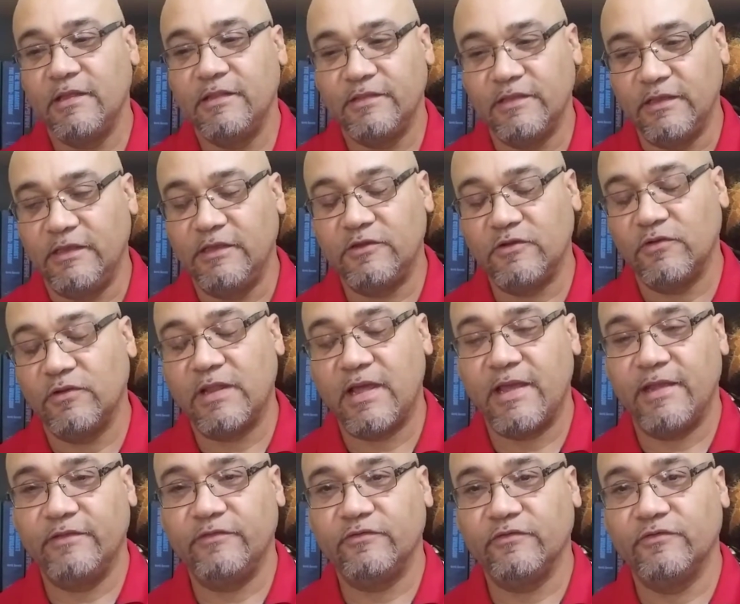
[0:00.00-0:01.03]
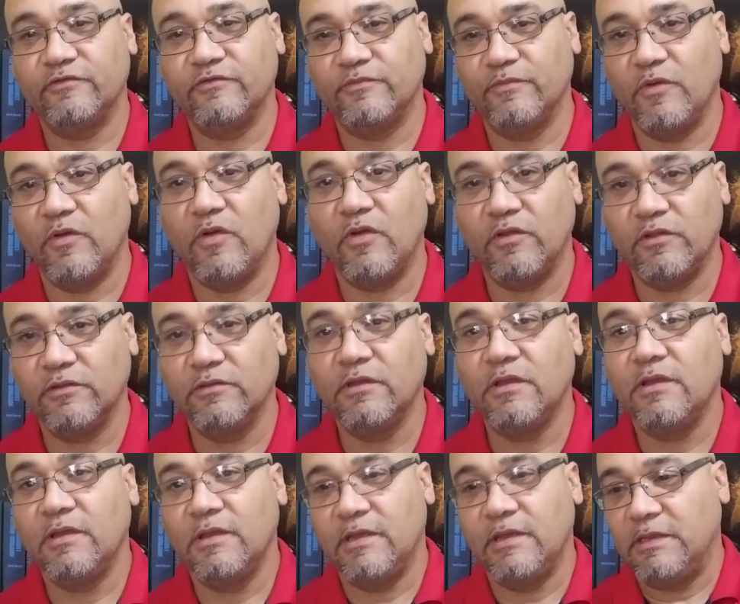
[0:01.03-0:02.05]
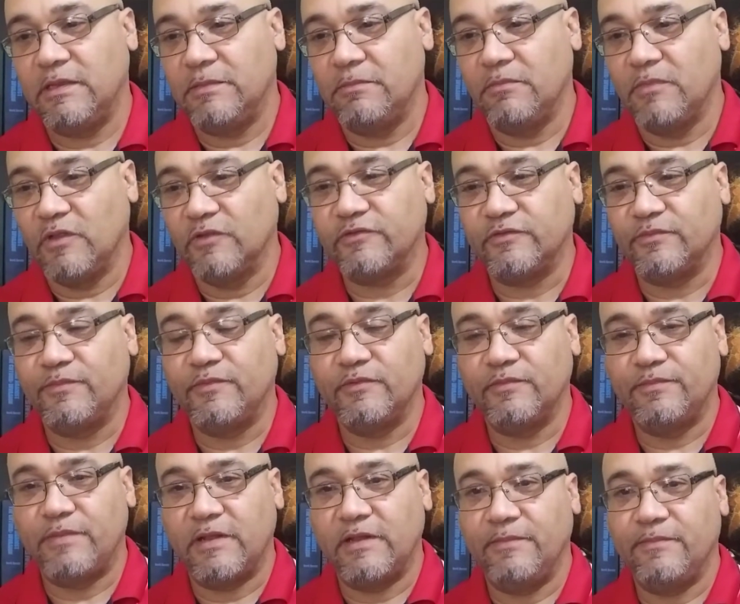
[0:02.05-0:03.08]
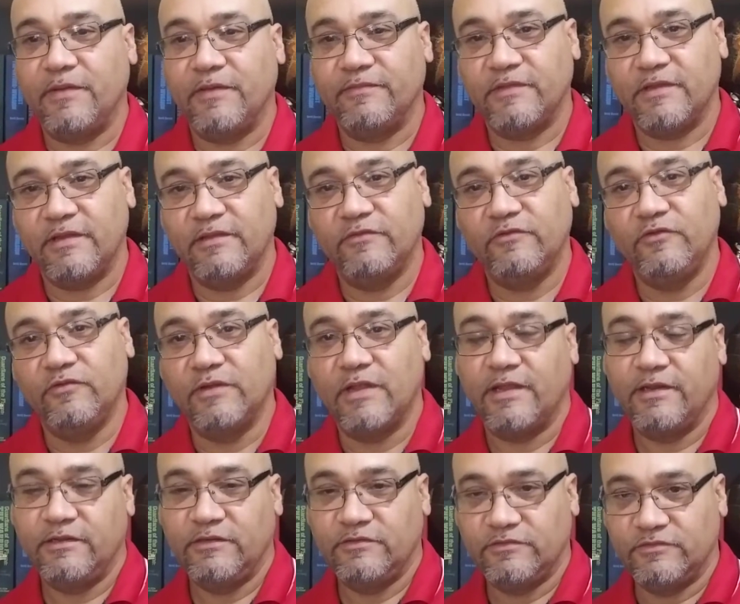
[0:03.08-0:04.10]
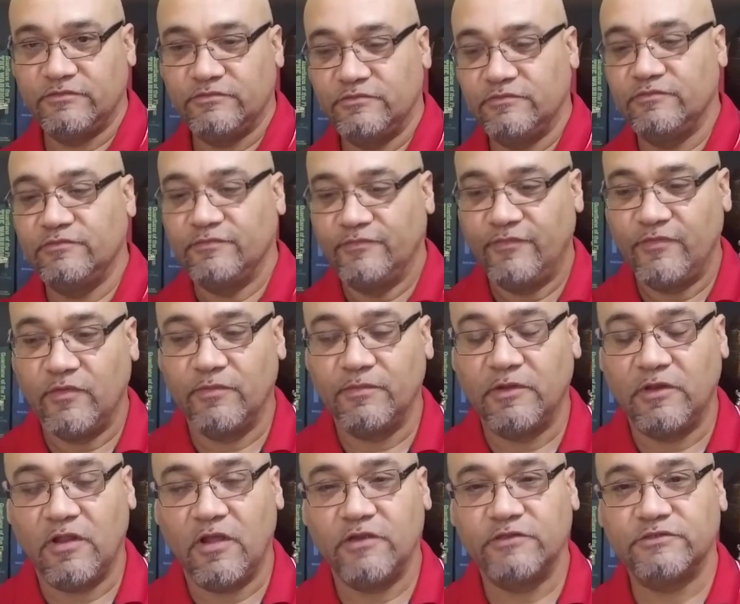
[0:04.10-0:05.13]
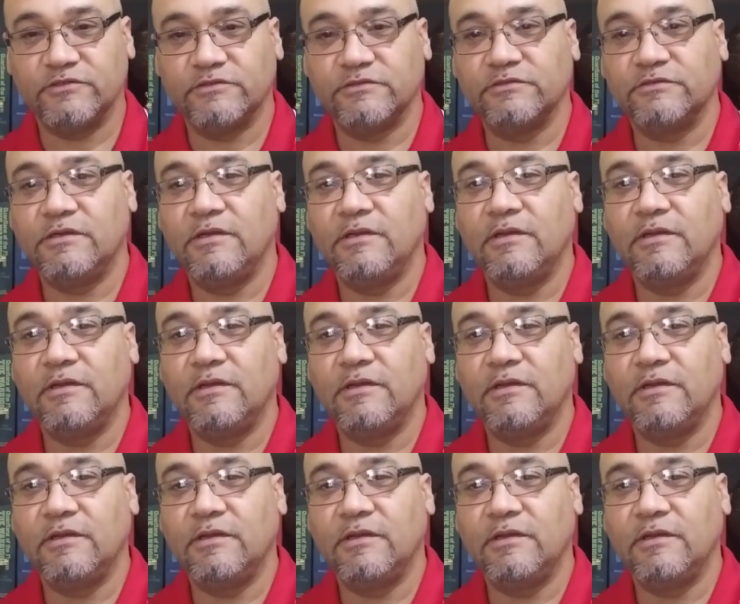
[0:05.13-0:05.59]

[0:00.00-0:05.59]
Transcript: The E. coli's are small, multiple polypeptides uniting to form a larger